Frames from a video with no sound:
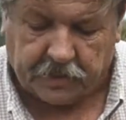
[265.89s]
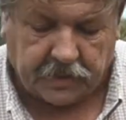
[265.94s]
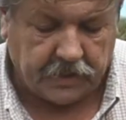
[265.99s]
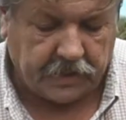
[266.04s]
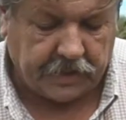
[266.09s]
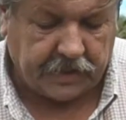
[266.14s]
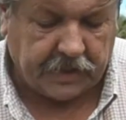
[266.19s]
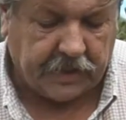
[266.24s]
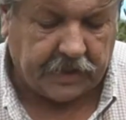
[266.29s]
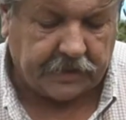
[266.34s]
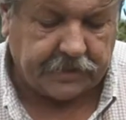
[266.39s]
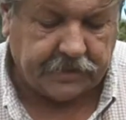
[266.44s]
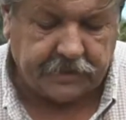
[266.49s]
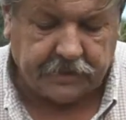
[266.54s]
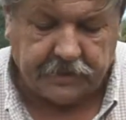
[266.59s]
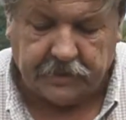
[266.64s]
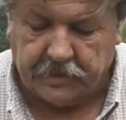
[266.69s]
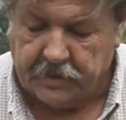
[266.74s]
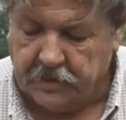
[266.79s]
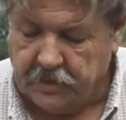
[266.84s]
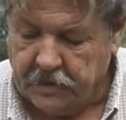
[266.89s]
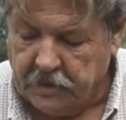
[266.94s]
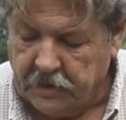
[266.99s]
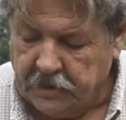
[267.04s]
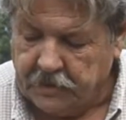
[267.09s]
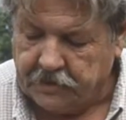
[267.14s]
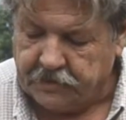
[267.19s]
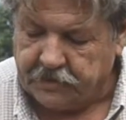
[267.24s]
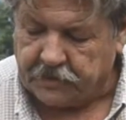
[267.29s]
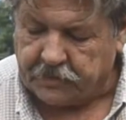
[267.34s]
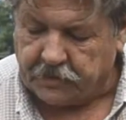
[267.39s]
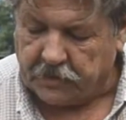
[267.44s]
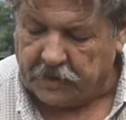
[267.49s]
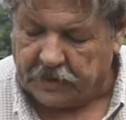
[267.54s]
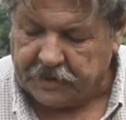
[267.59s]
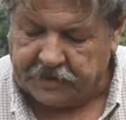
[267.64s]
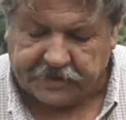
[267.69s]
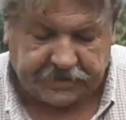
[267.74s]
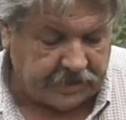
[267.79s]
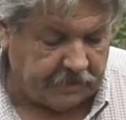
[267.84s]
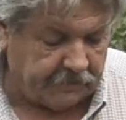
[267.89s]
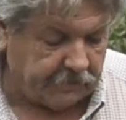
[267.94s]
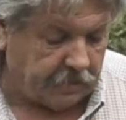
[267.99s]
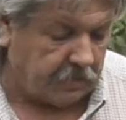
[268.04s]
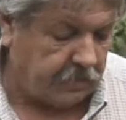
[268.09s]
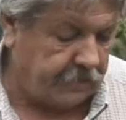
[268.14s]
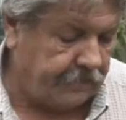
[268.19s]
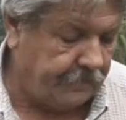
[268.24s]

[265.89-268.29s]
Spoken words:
doing this. So it's really simple.